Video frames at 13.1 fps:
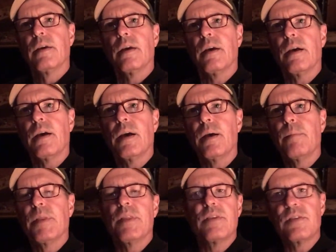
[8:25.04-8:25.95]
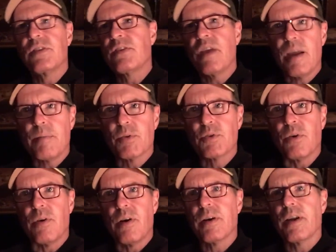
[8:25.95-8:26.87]
but this is Tabor
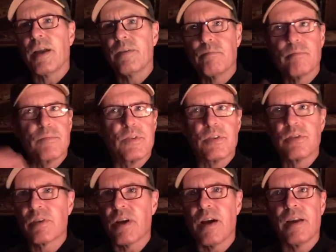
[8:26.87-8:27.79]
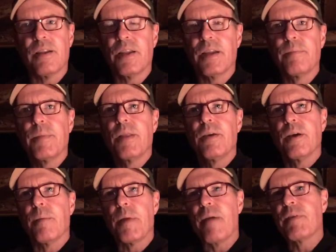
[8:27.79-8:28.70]
Talk, and I just kind of like,
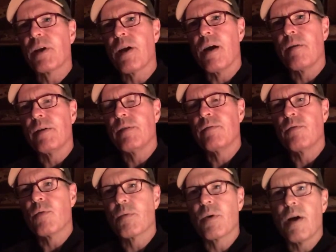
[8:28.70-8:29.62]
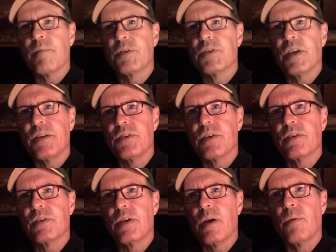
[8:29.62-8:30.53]
I'm having an informal conversation.
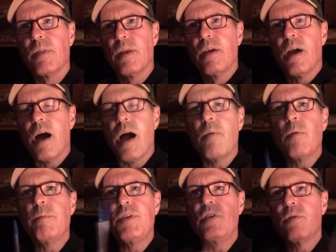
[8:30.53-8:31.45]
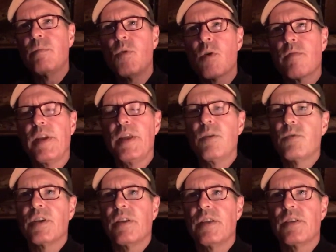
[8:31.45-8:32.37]
So I will be doing more
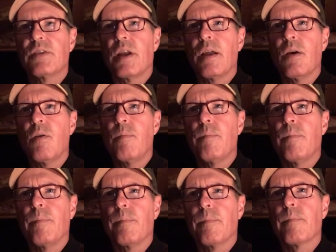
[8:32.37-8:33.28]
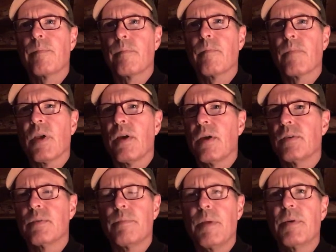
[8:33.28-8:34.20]
videos on this, and I hope
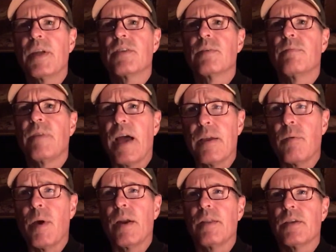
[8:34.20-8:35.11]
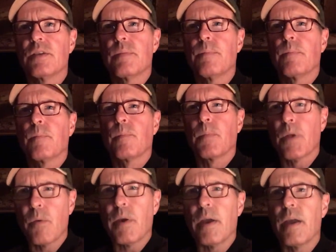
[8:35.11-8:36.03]
some people get some value out of this.
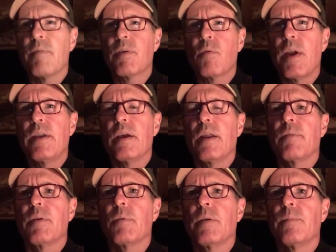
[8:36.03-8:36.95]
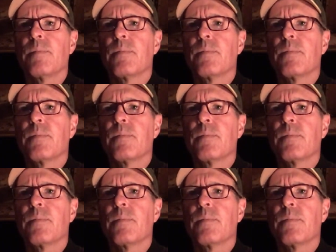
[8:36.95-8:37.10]
Okay, have a great night, everyone.